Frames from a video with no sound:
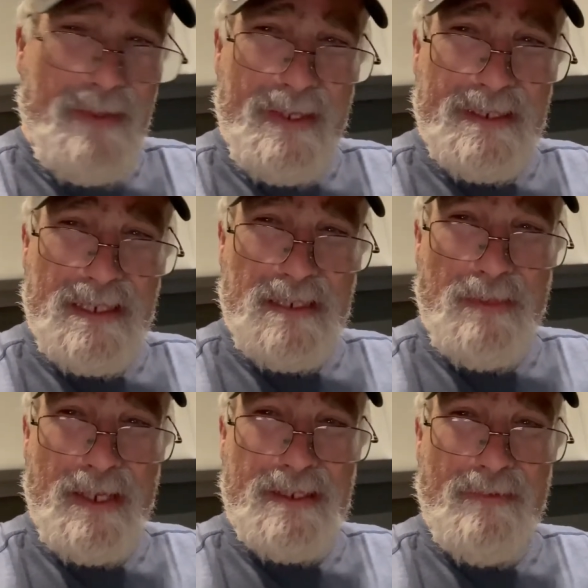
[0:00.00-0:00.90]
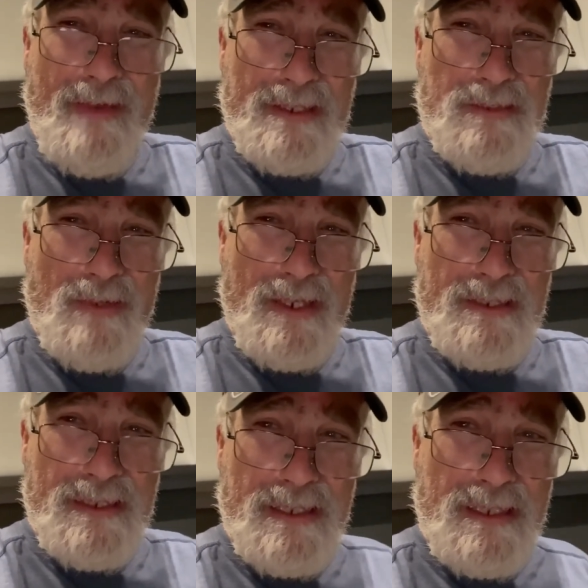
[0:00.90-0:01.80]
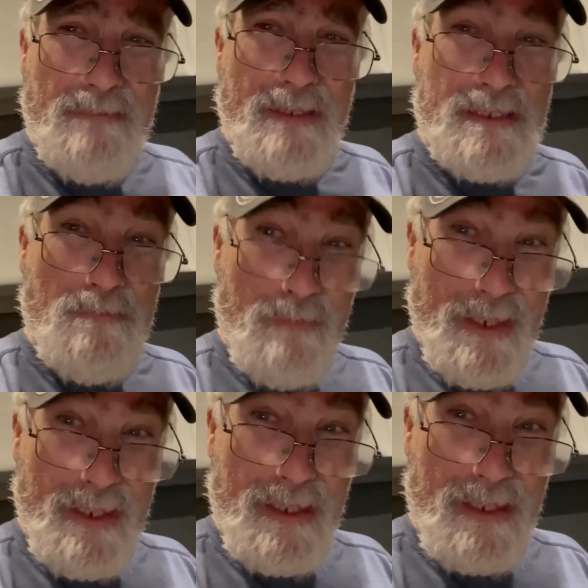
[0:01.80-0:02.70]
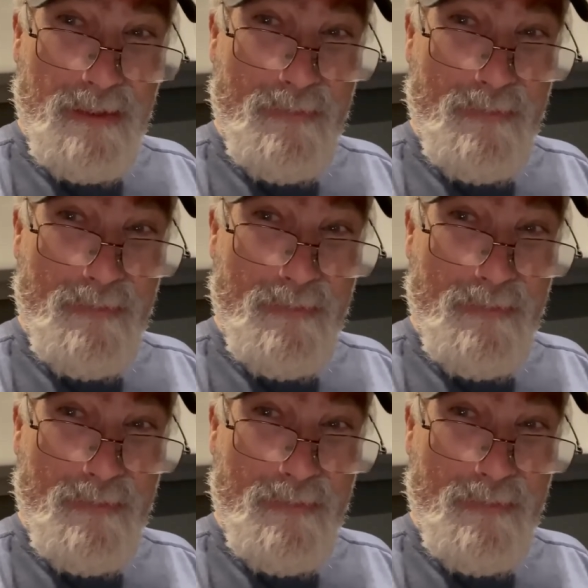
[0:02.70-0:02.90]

the decision because of X, Y, Z, because of money,